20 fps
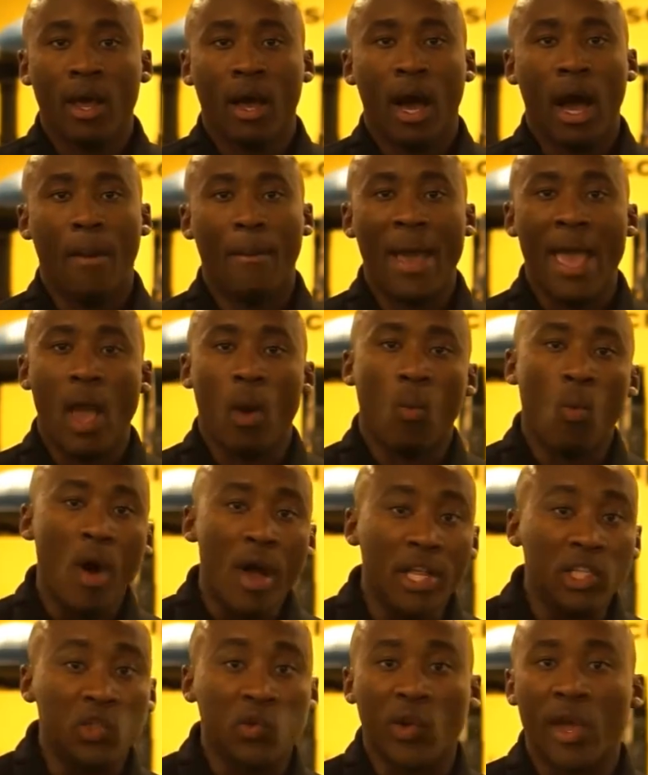I had
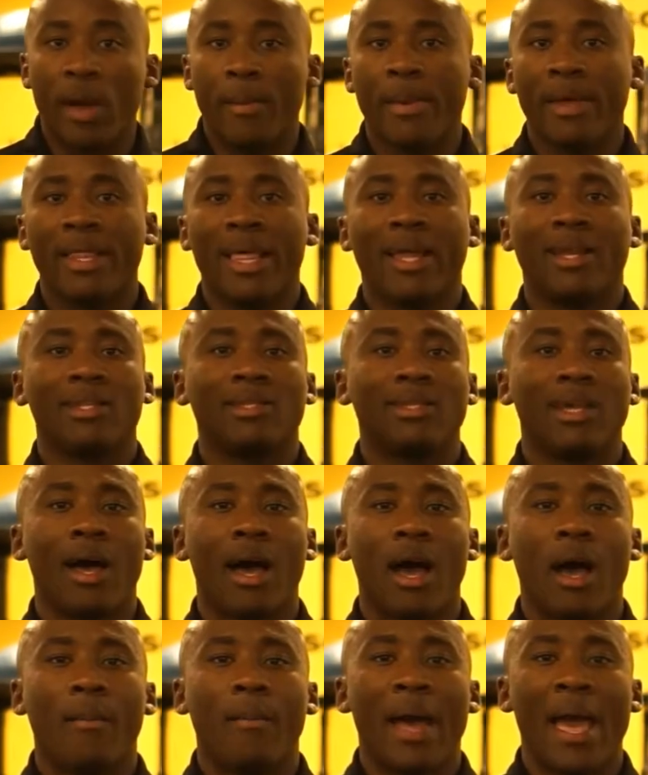one treadmill at the
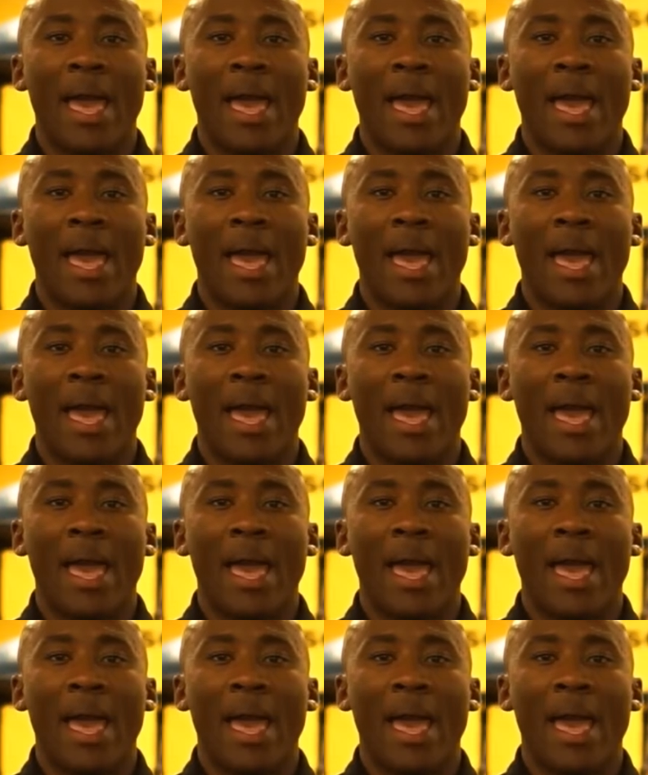time.